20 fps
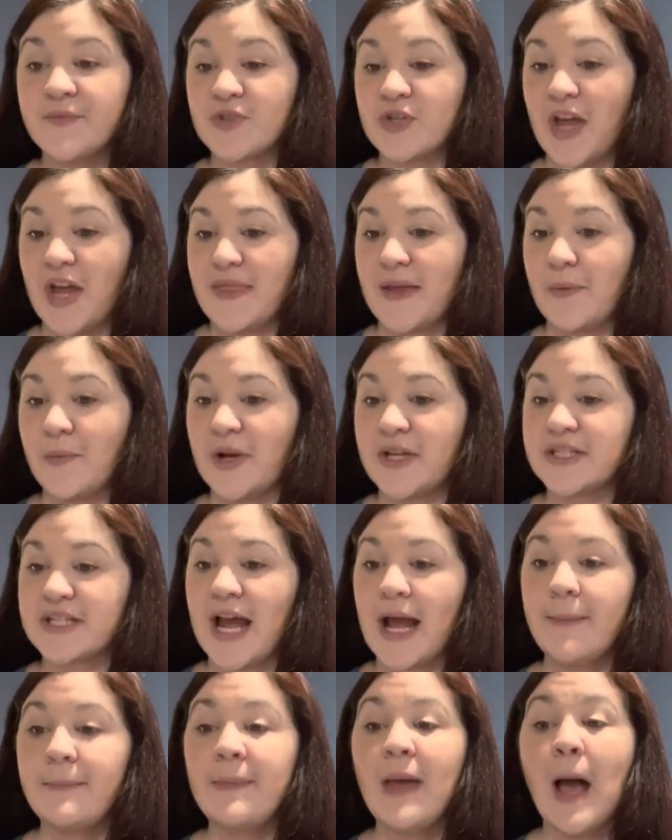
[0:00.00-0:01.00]
Try that one
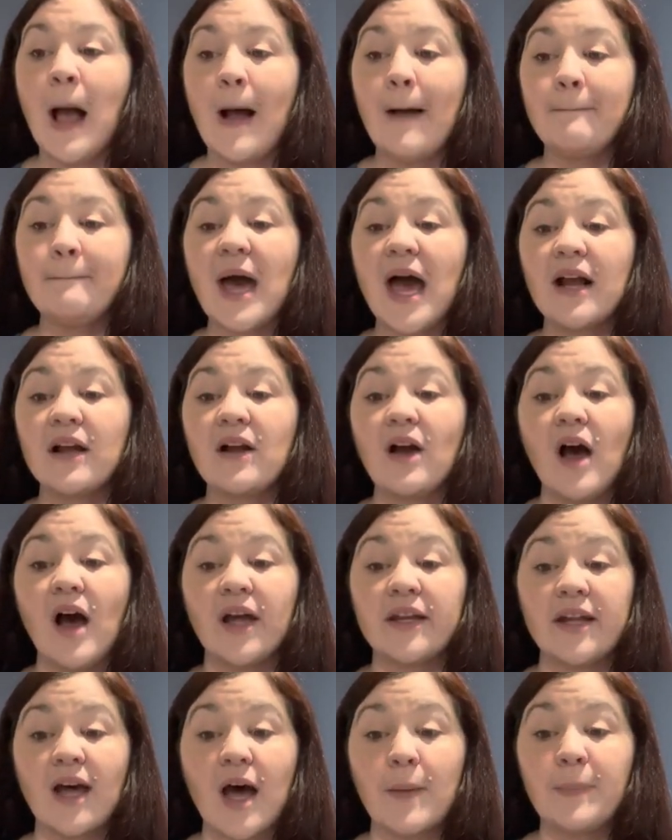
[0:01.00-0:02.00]
time. Back
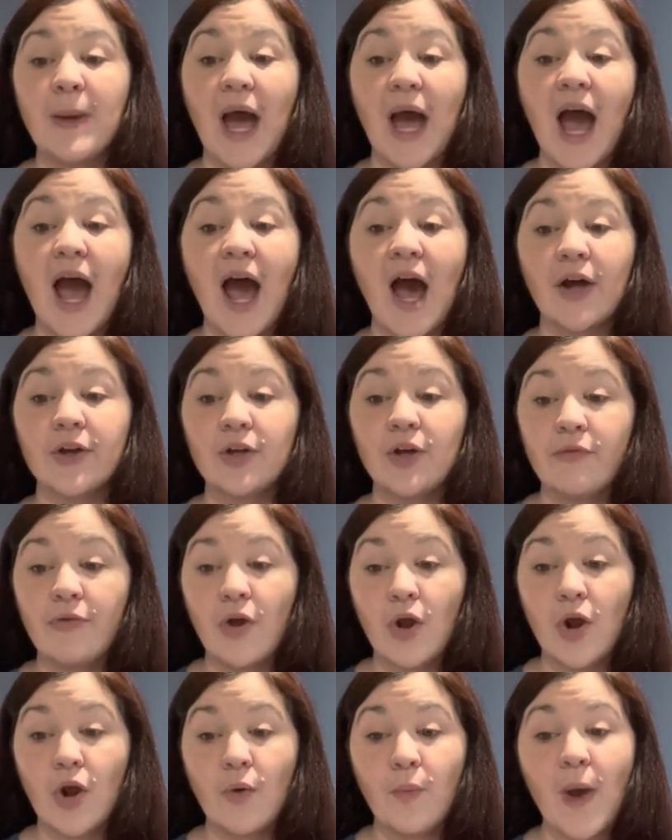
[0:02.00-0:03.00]
on up out of
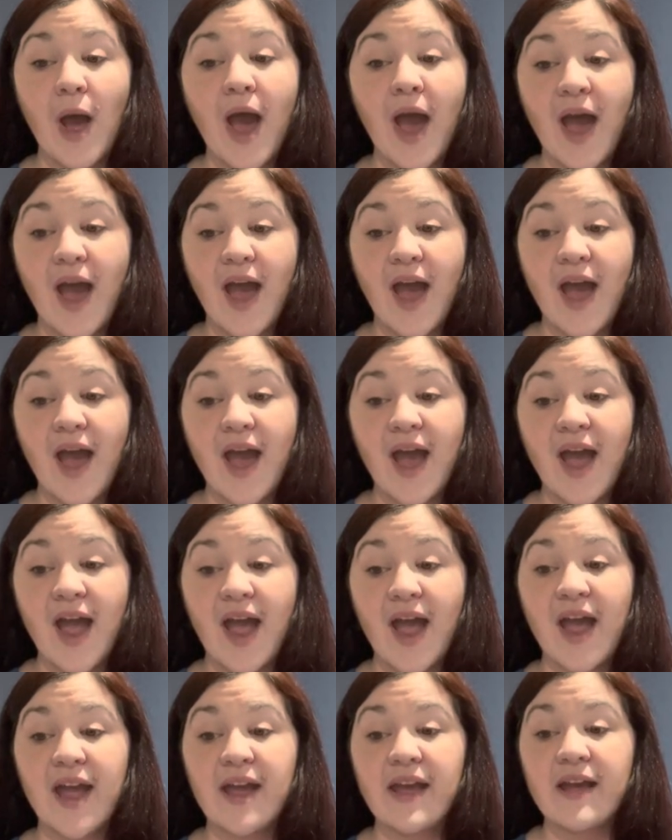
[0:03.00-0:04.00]
her
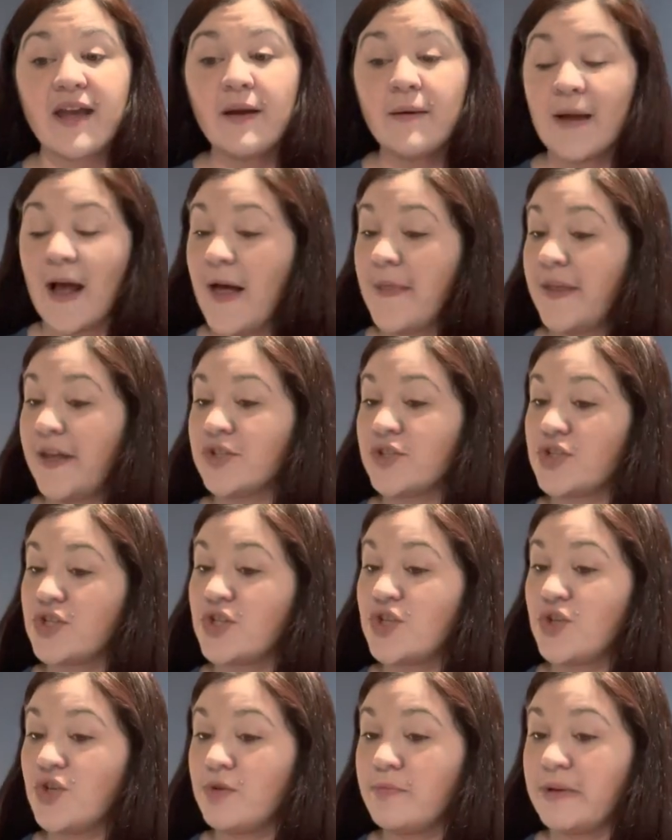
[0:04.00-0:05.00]
way. And then
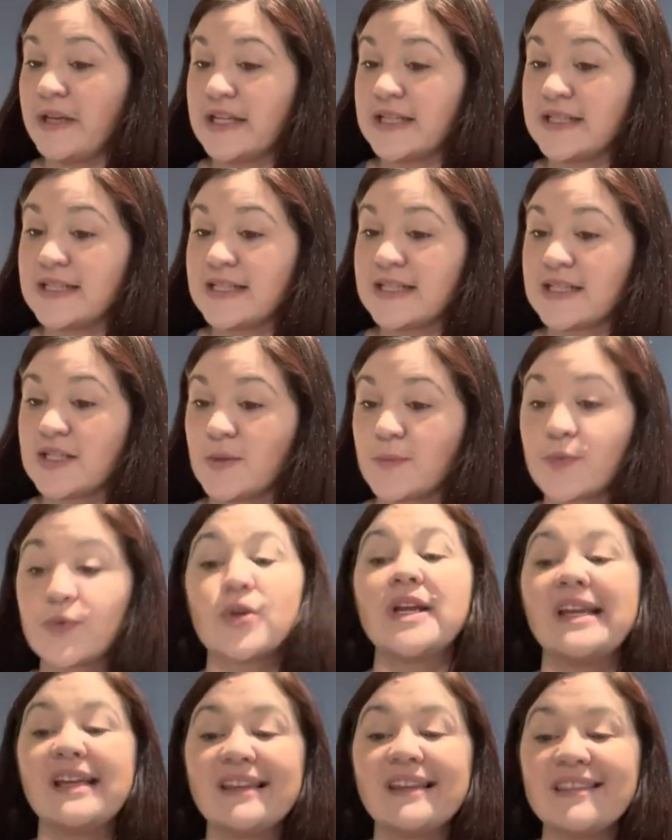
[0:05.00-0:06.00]
2 beats to
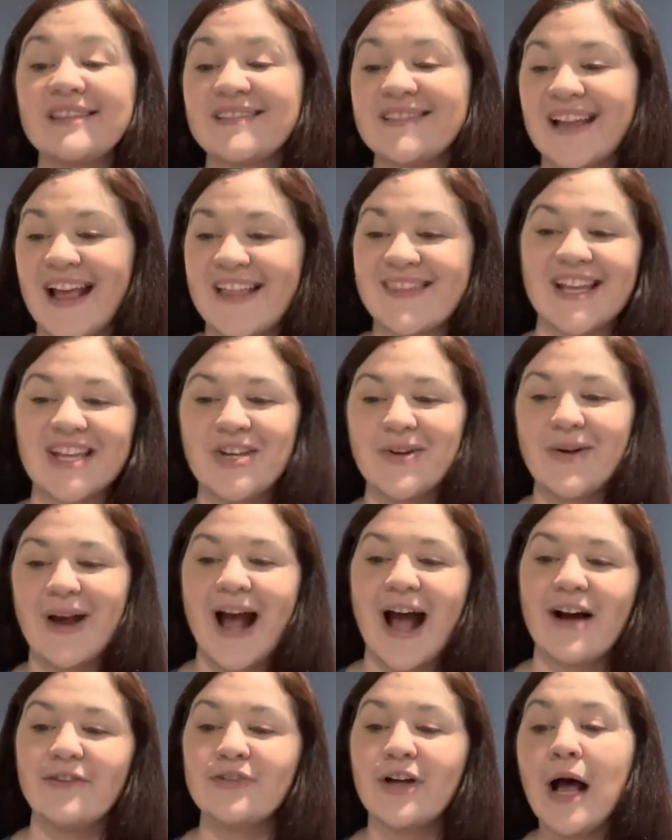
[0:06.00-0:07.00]
breathe. And then you
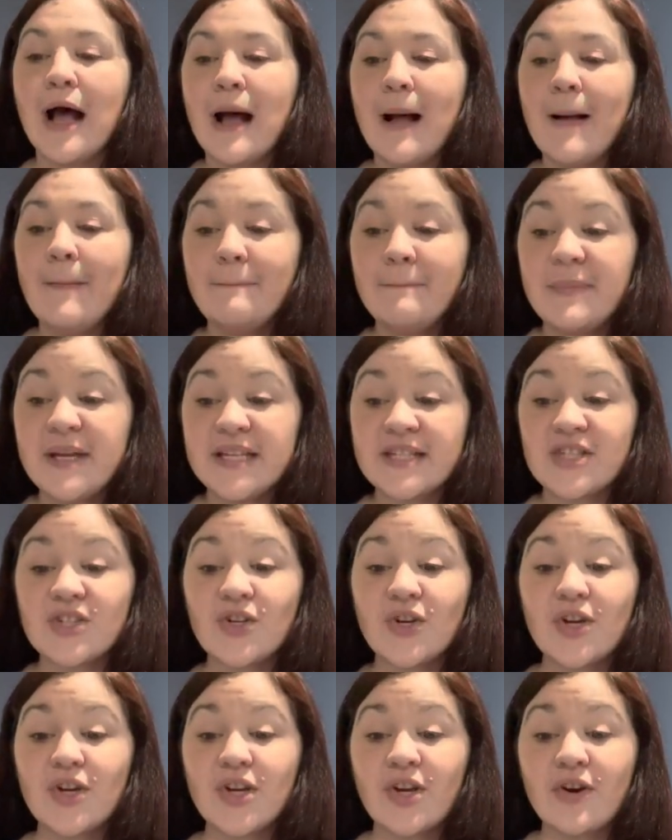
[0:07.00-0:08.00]
have,
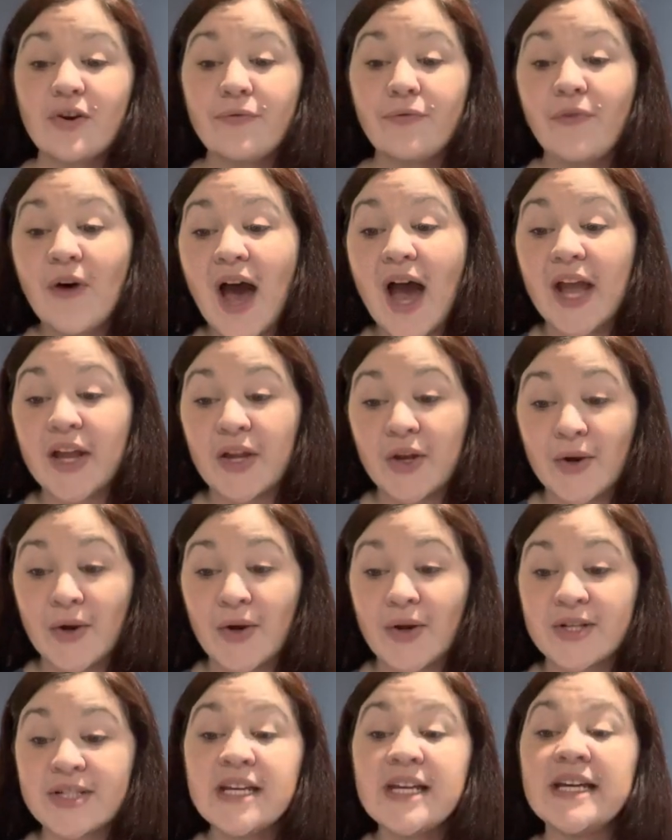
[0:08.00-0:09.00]
Mister, you're
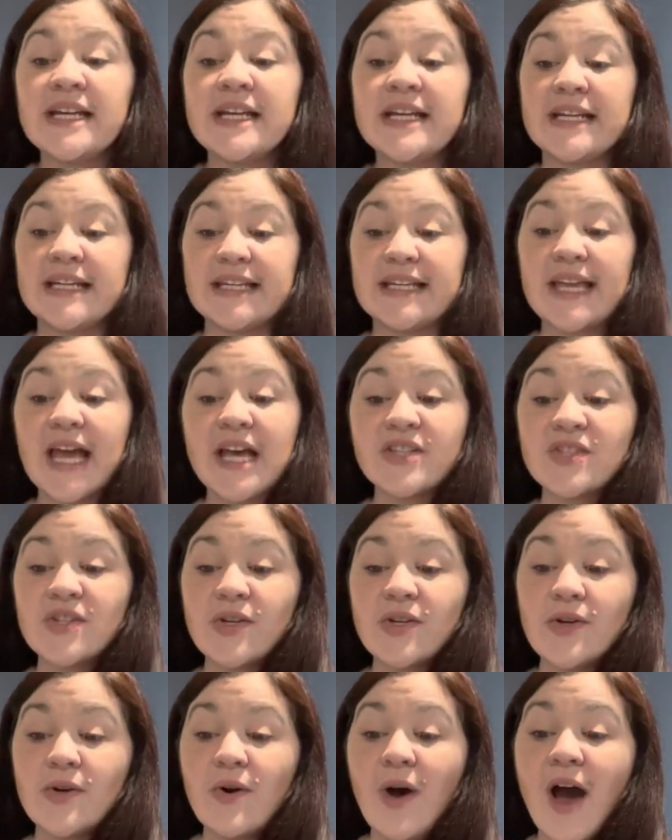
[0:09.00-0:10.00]
fired. Guess
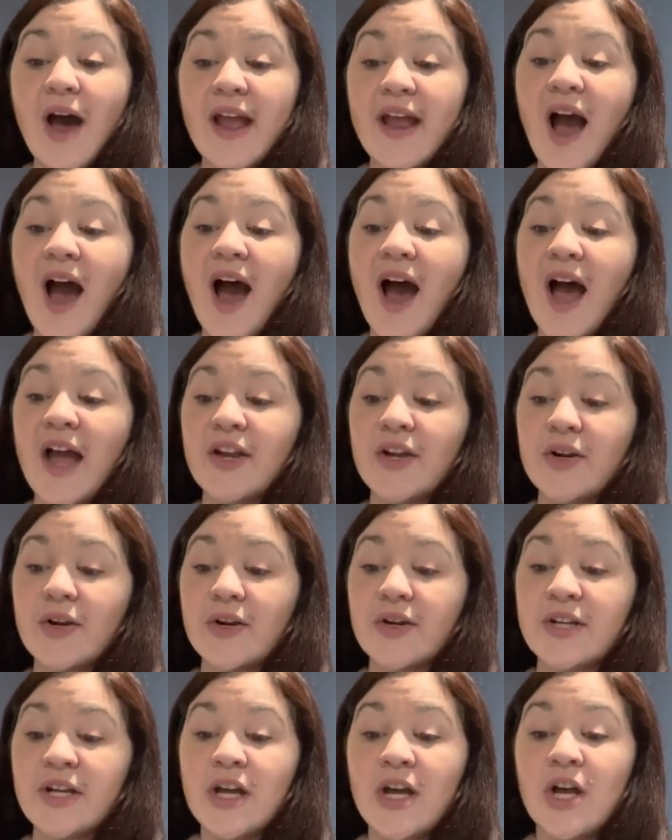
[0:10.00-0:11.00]
who I
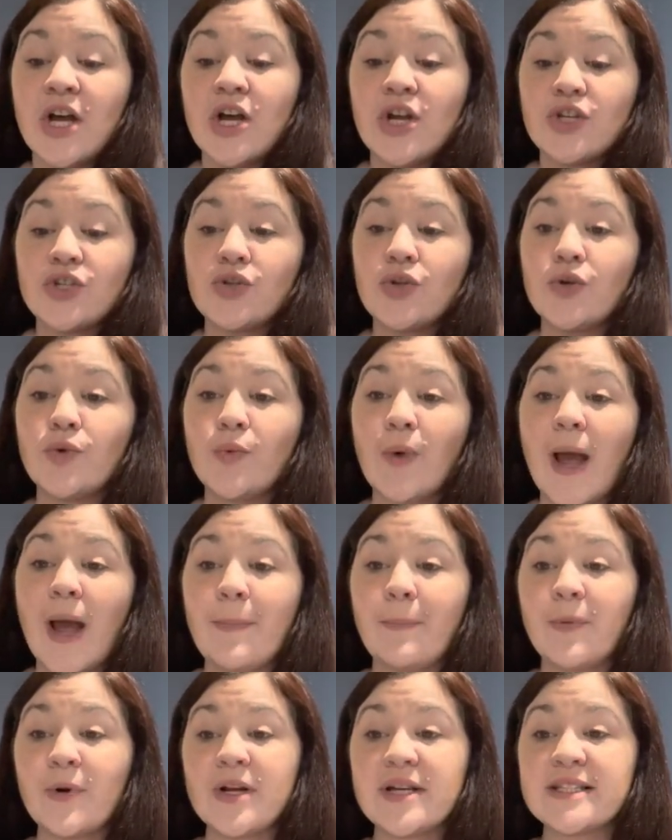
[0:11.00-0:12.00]
hired to
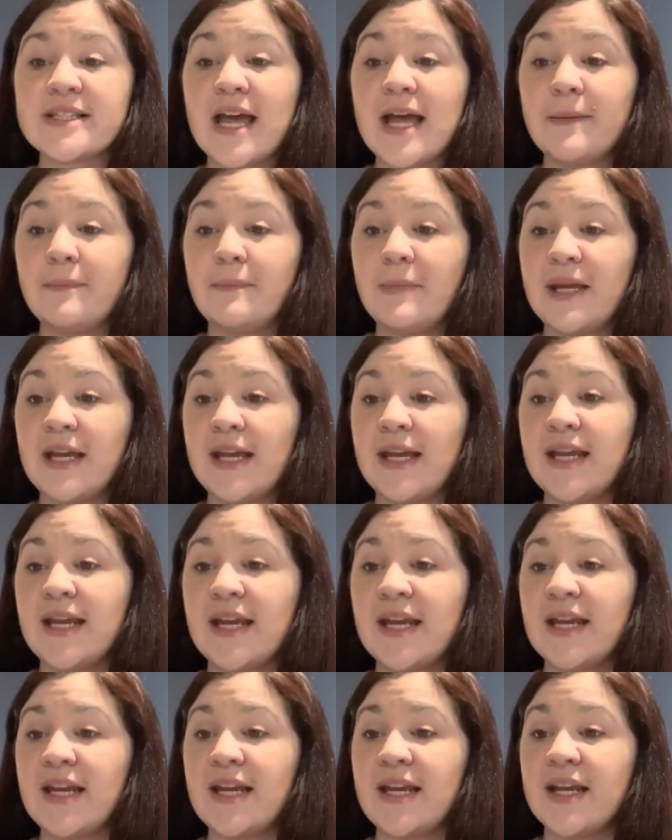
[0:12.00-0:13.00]
represent
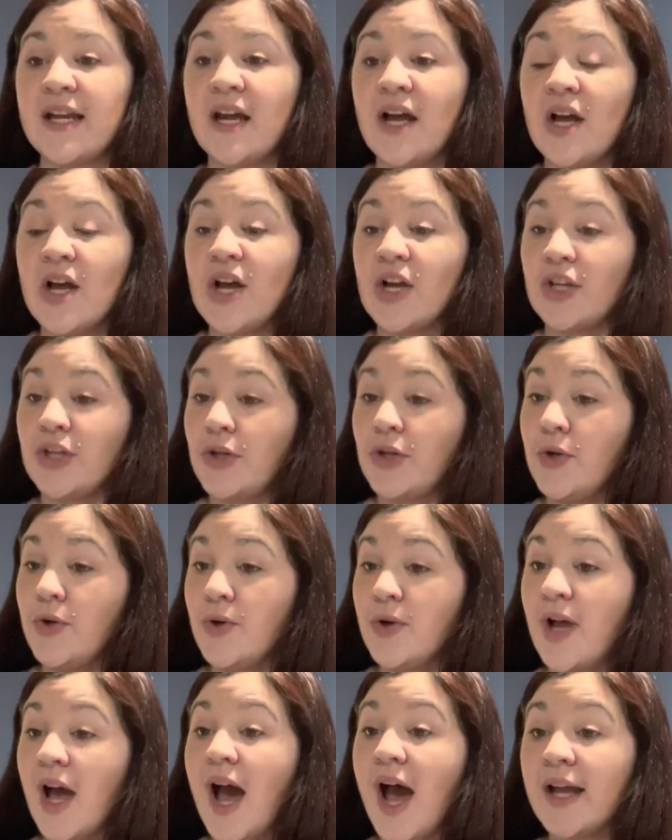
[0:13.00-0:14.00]
me?
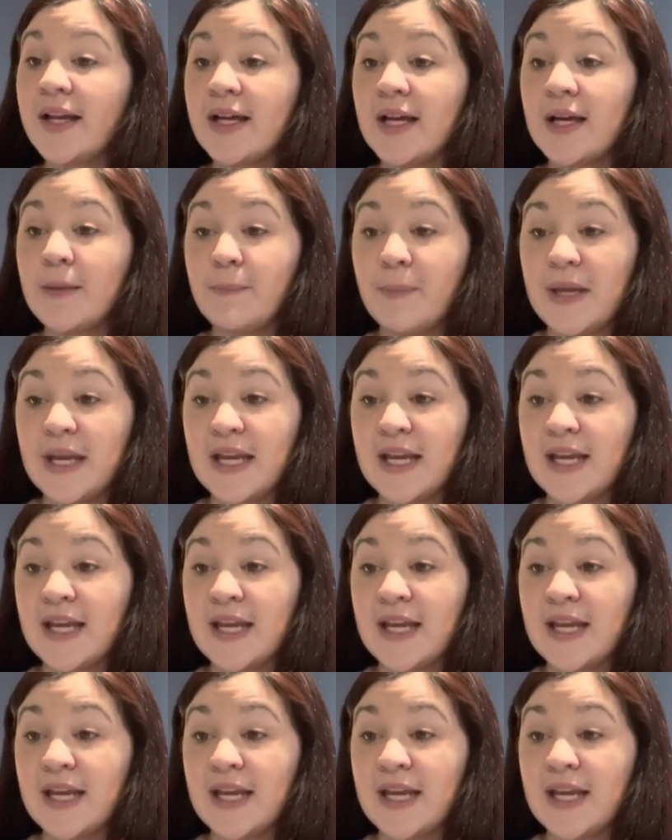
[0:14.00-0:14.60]
You gotta be.